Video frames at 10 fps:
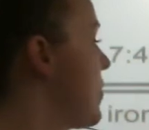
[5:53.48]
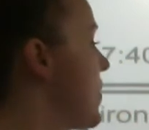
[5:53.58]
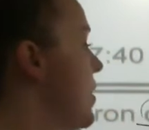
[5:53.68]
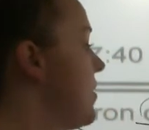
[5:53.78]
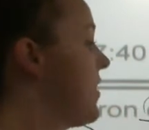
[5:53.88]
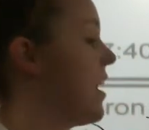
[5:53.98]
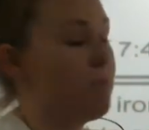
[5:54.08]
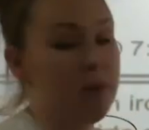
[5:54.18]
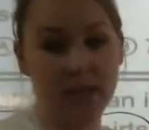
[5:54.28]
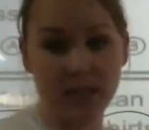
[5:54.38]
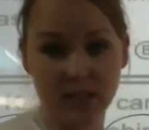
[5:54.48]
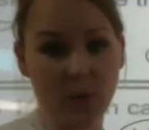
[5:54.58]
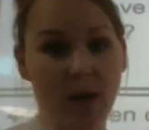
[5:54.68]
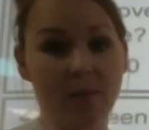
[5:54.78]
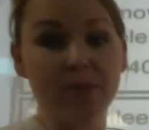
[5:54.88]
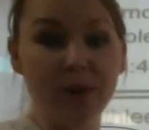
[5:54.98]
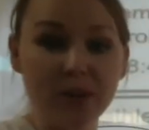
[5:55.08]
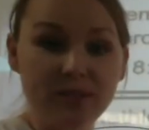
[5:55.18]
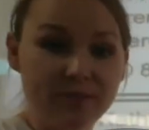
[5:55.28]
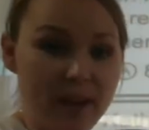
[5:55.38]
35 minutes? So I have
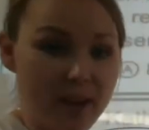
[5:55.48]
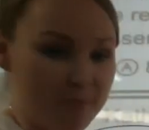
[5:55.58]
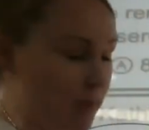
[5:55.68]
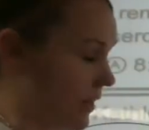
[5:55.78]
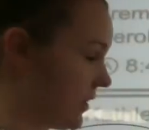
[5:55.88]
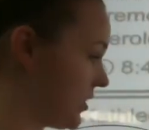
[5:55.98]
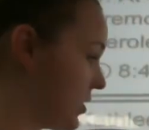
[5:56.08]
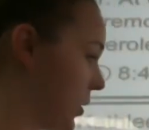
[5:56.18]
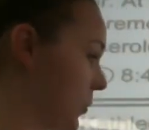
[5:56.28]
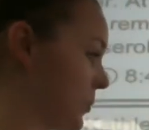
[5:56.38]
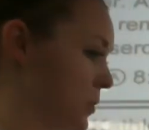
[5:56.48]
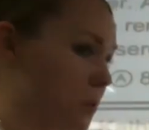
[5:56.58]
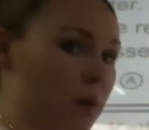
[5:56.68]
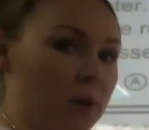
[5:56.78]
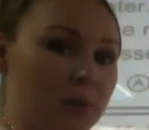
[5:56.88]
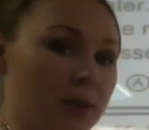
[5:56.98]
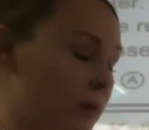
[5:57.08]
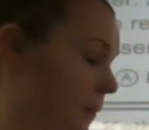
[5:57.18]
35 minutes total to work with.